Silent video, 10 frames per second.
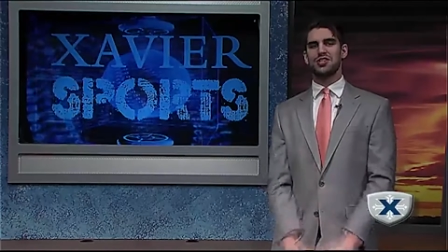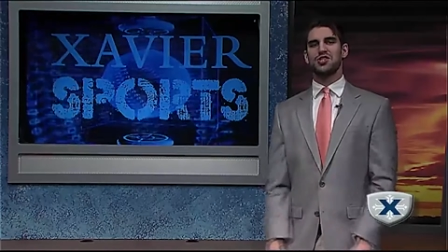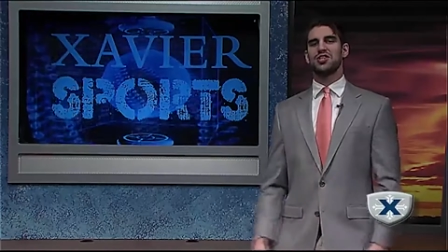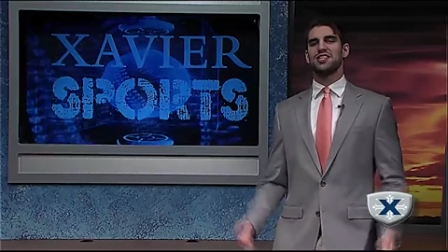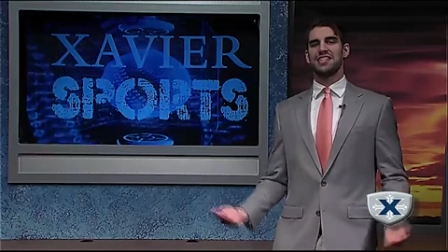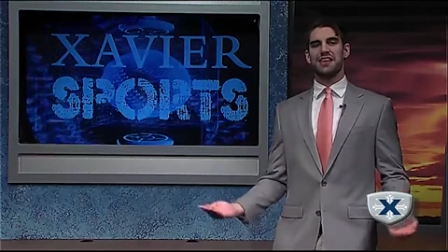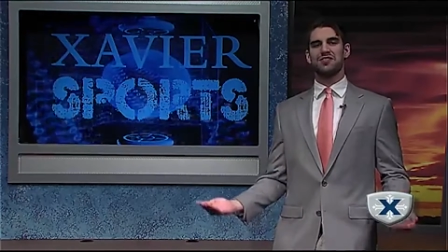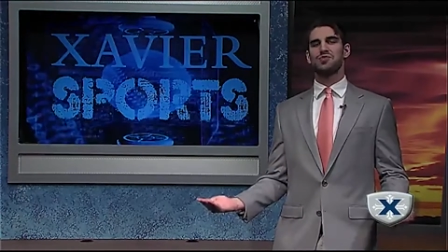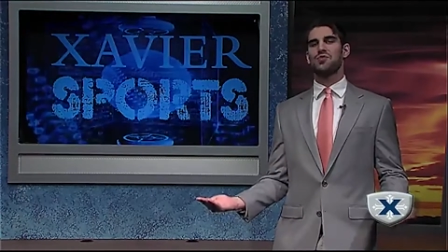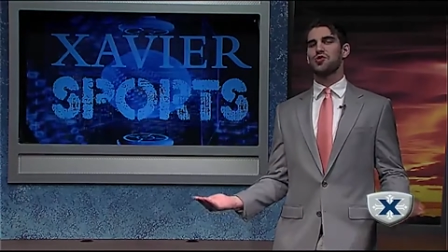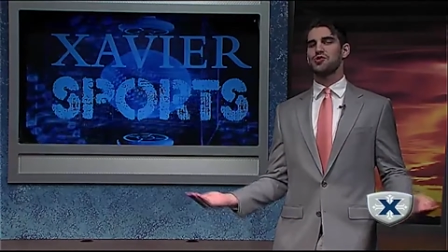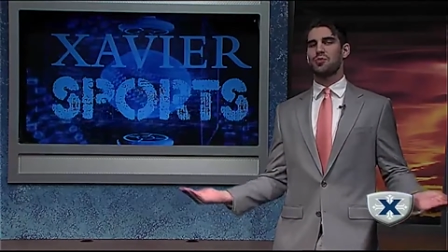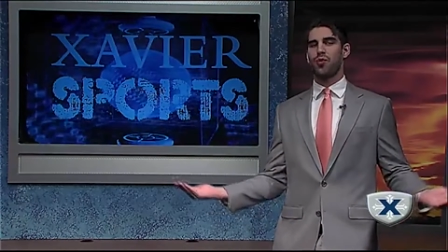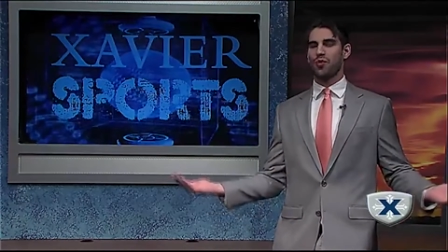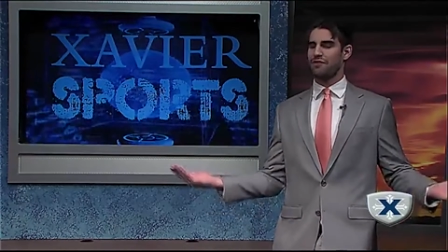edition of the Xavier
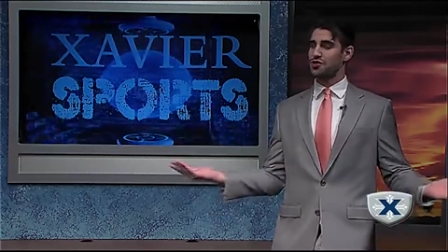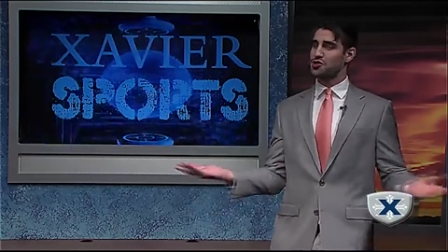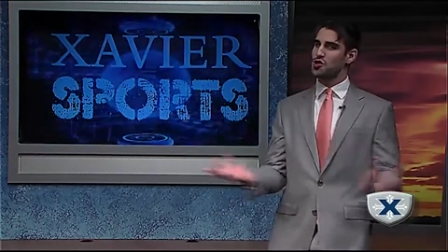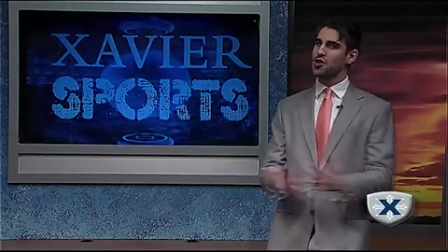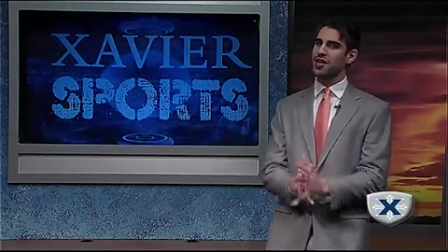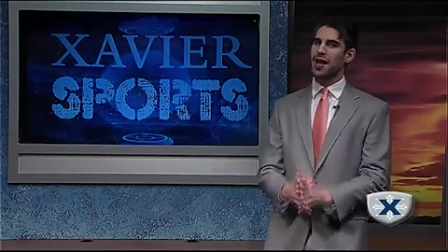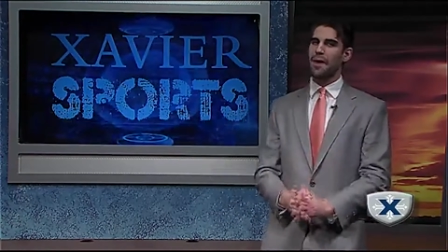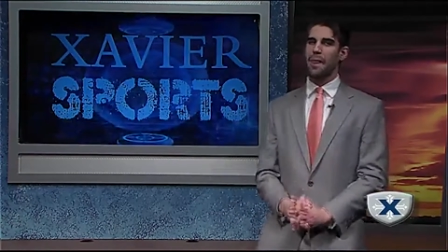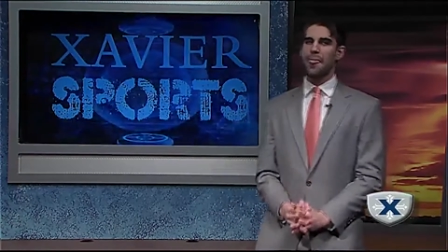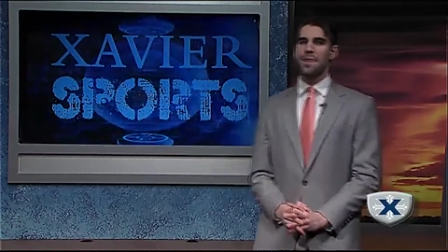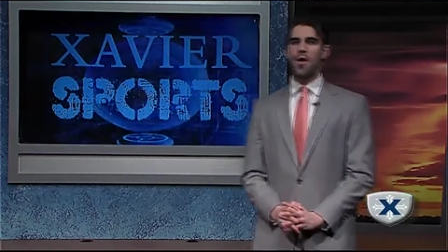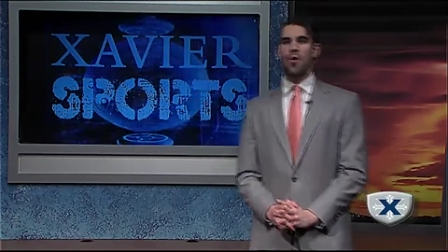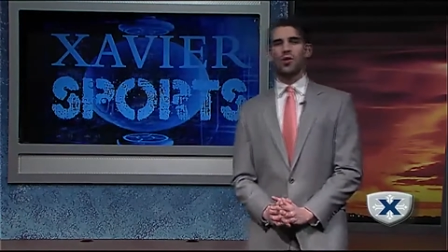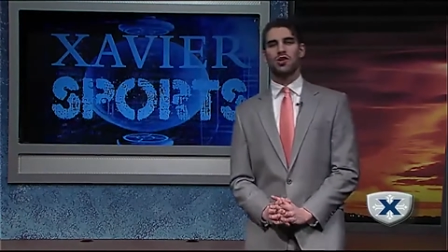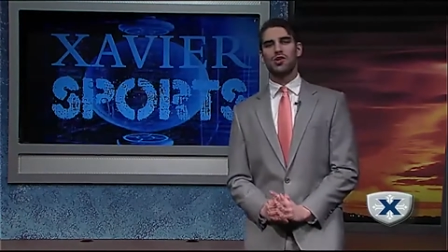Sports Report. If you're tuning in,
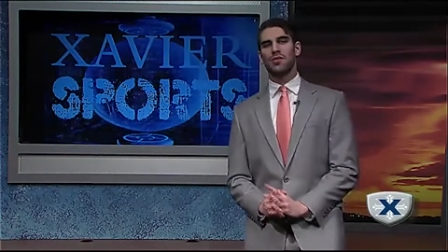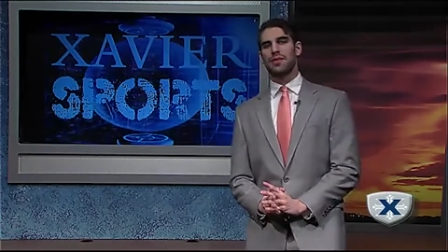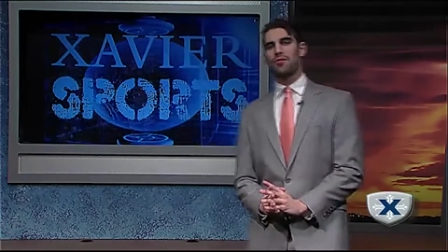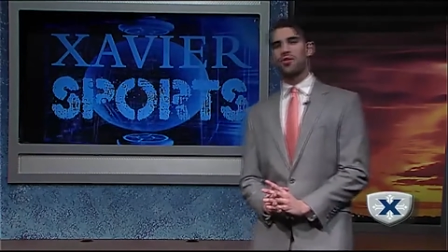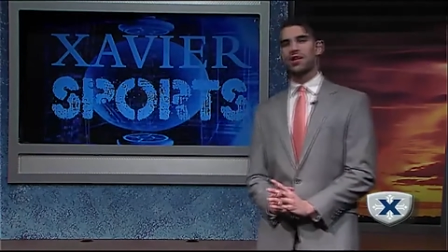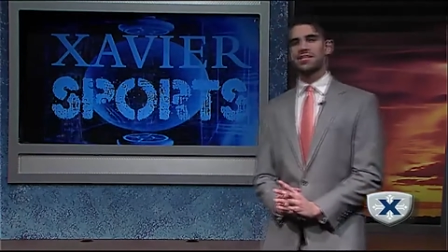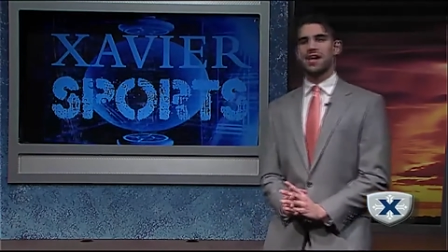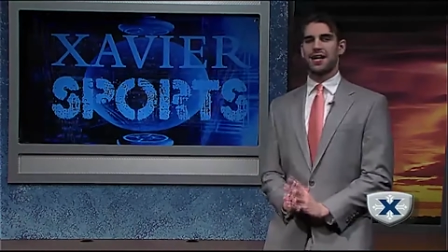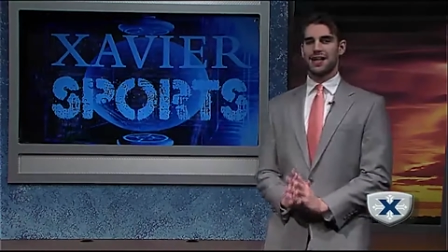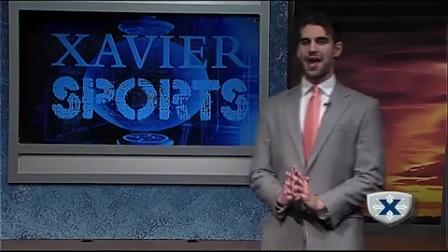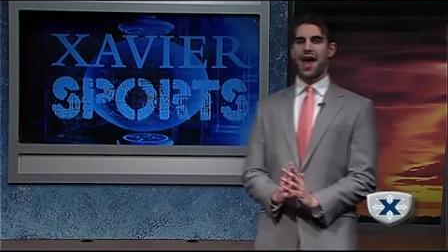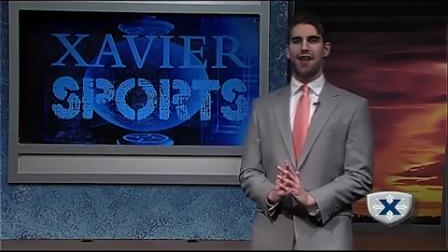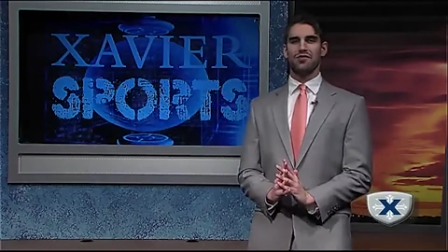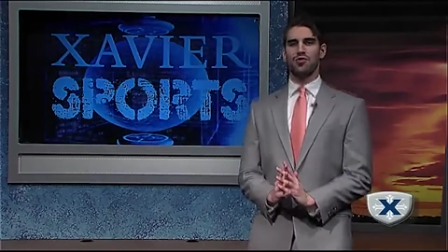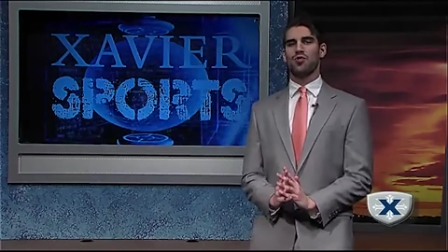we couldn't be more excited to
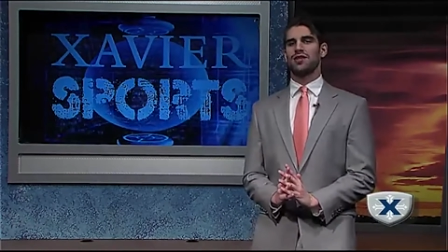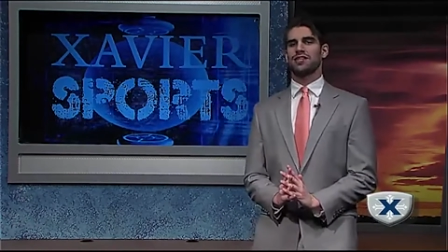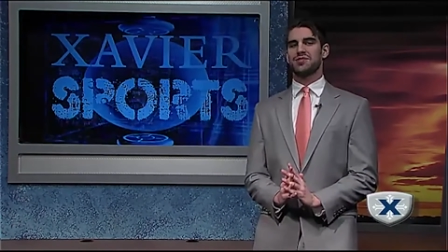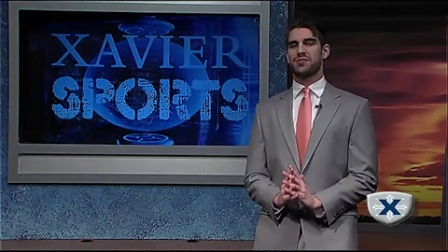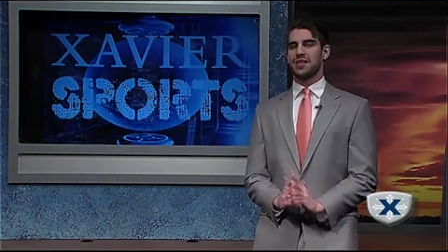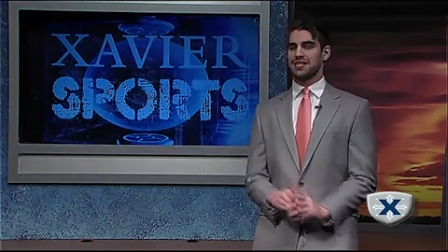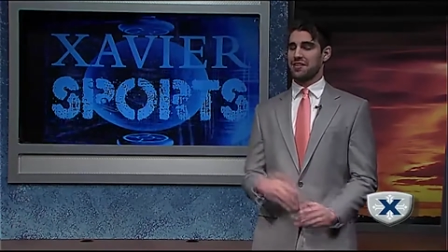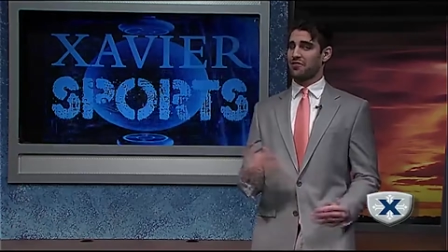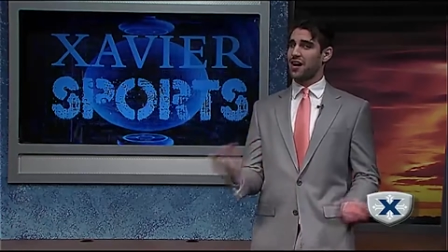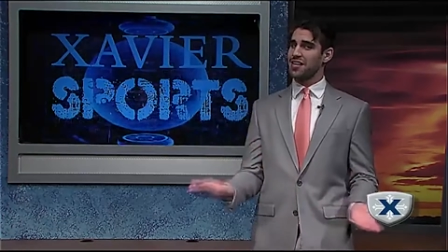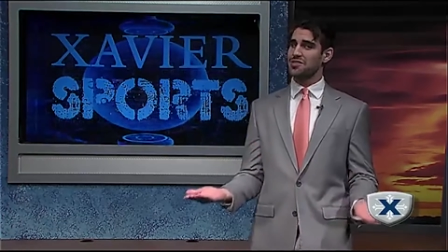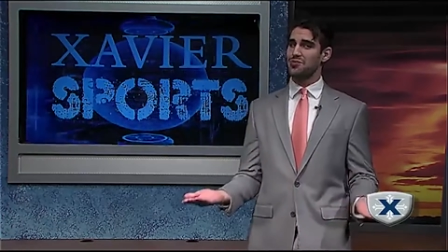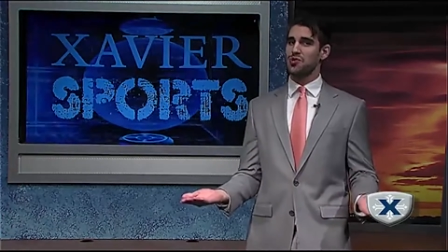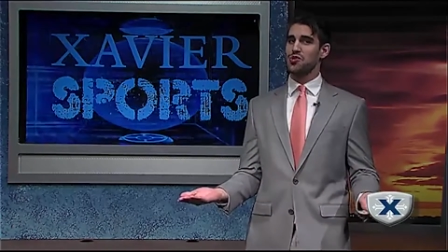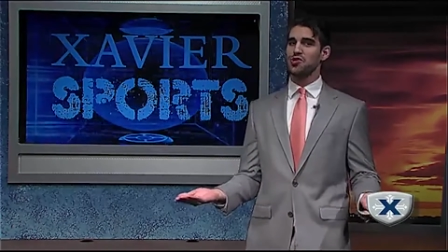have you with us because I've got
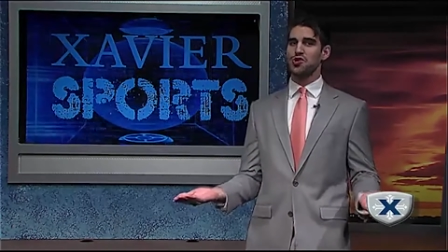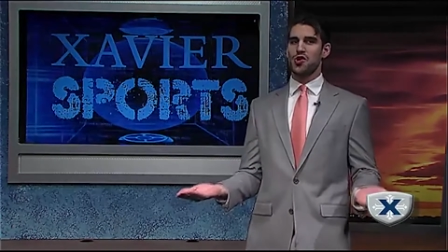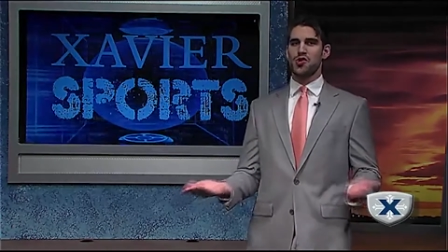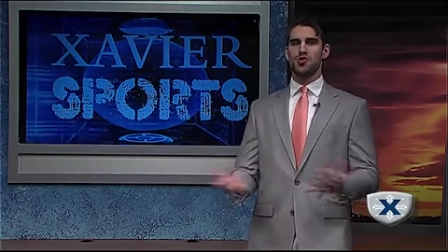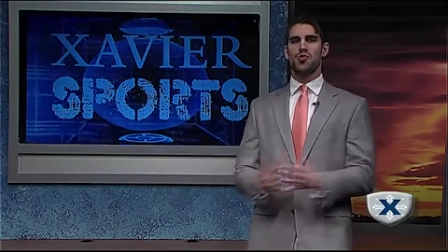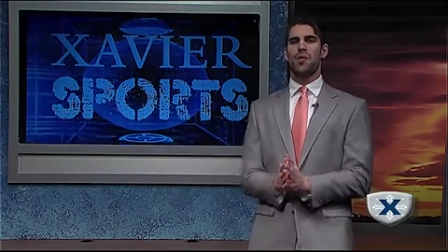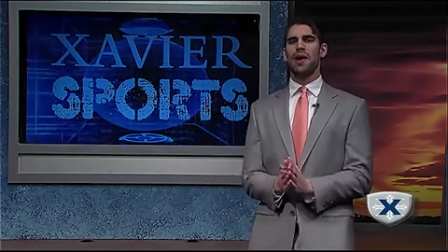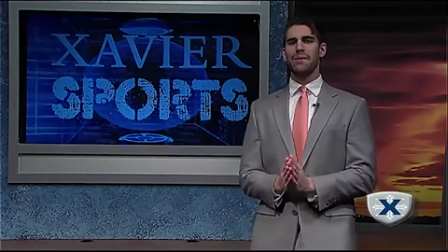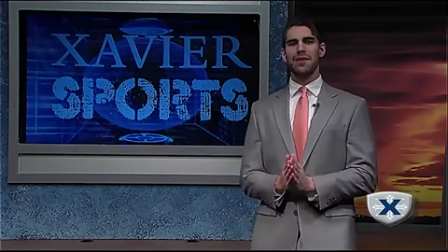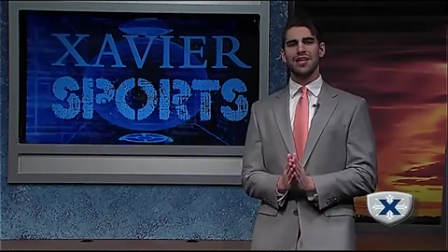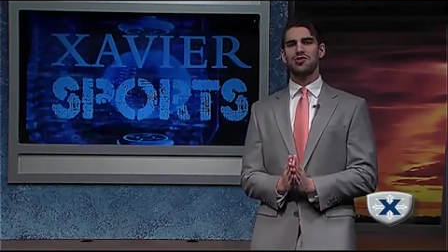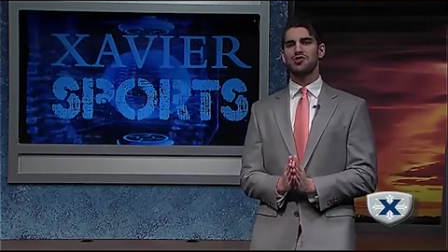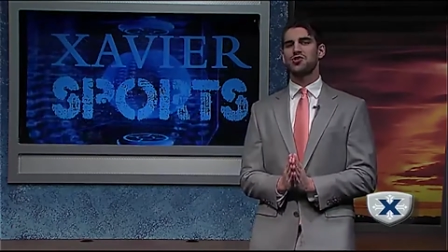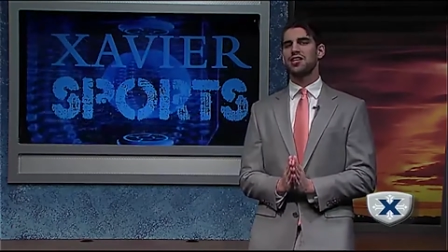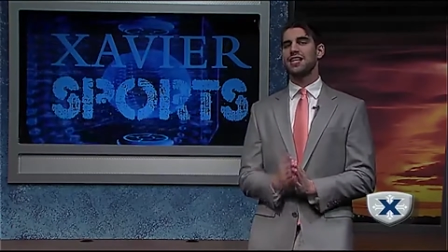some news you might be
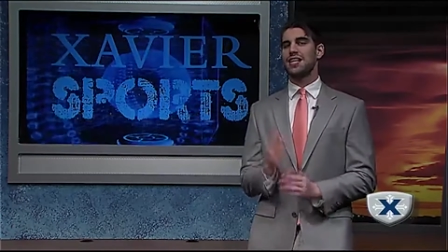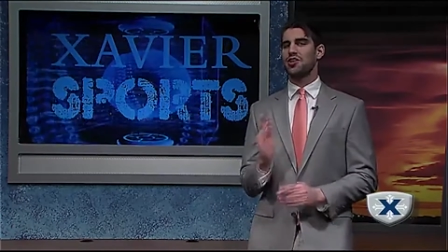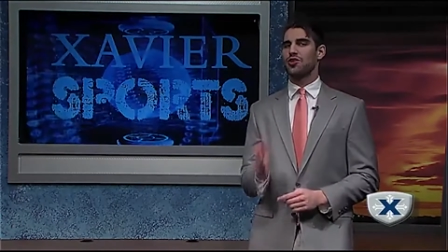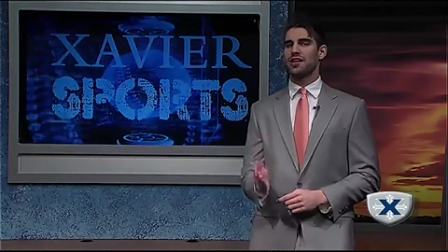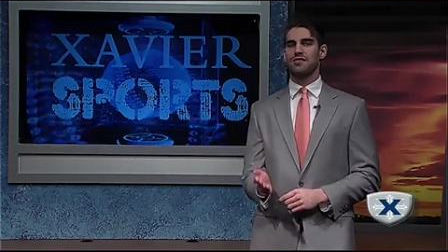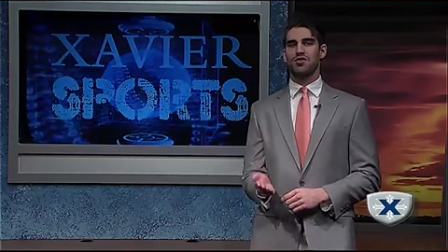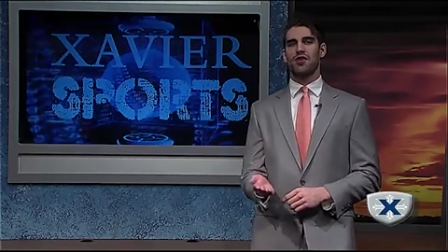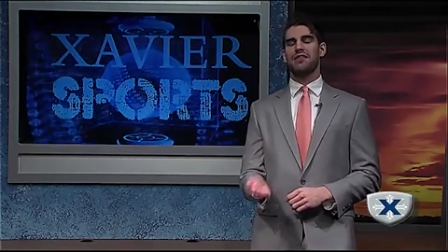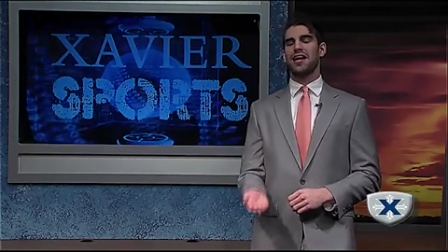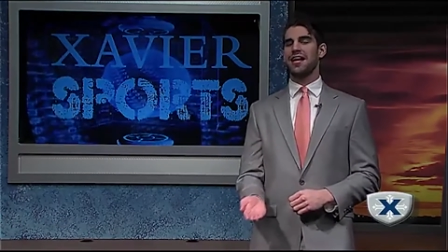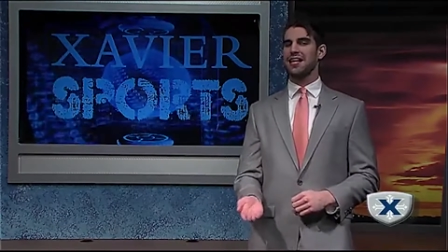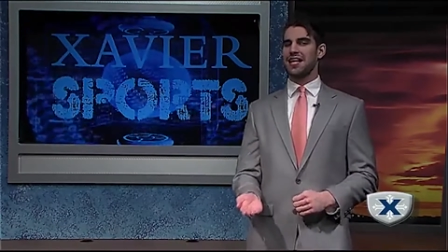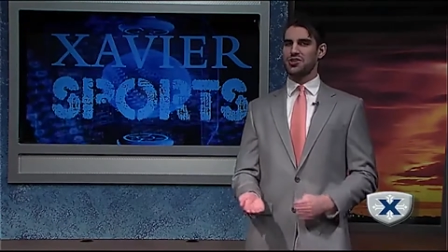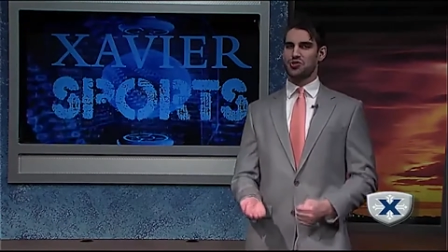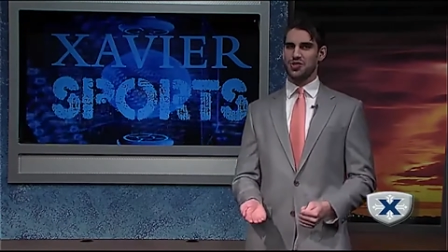interested in hearing if you have
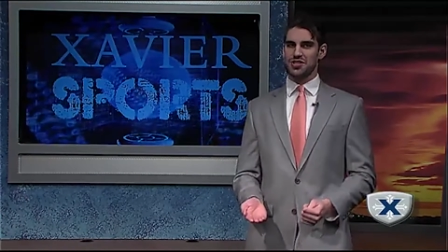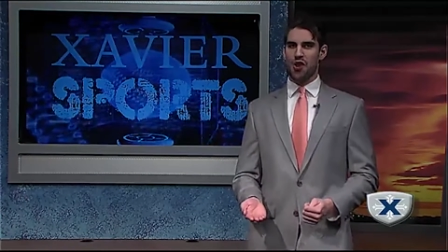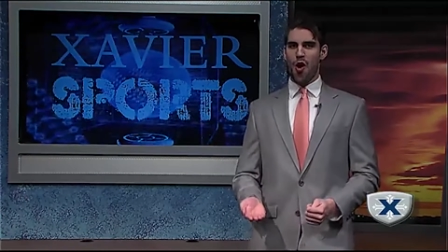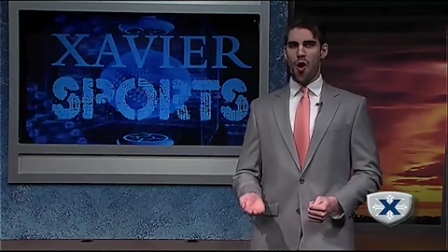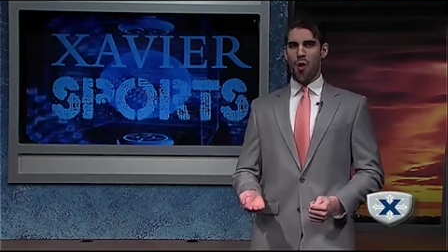any interest